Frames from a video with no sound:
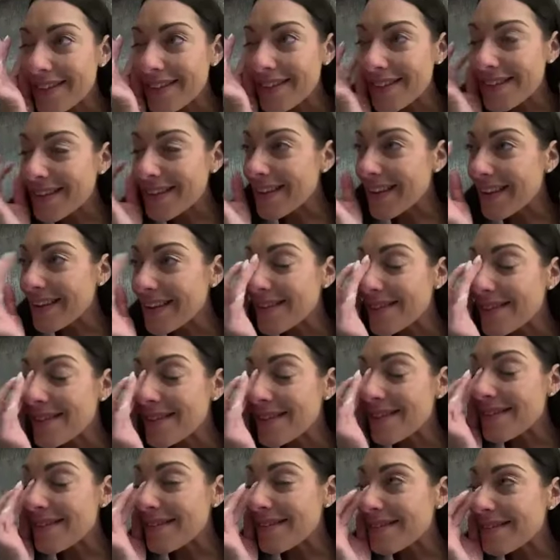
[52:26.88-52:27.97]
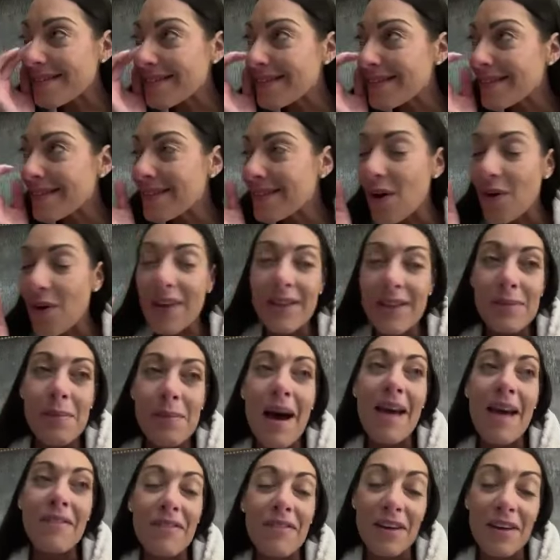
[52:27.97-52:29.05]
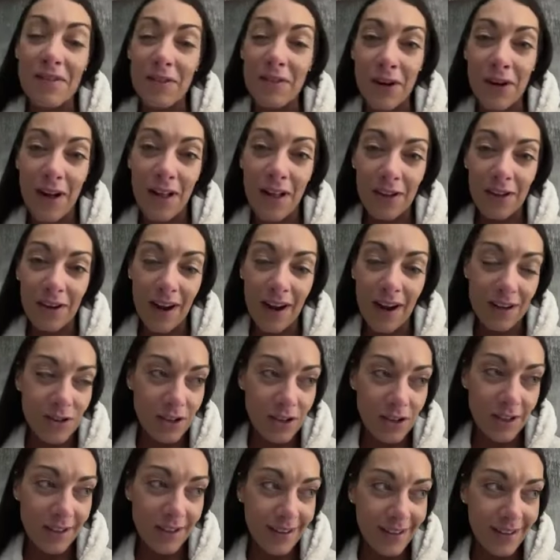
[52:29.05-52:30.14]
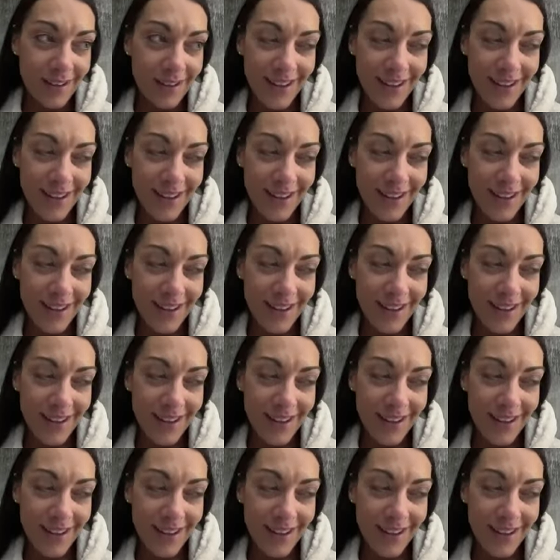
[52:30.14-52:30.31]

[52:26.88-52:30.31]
would wear? That's, no, that's my favorite color actually.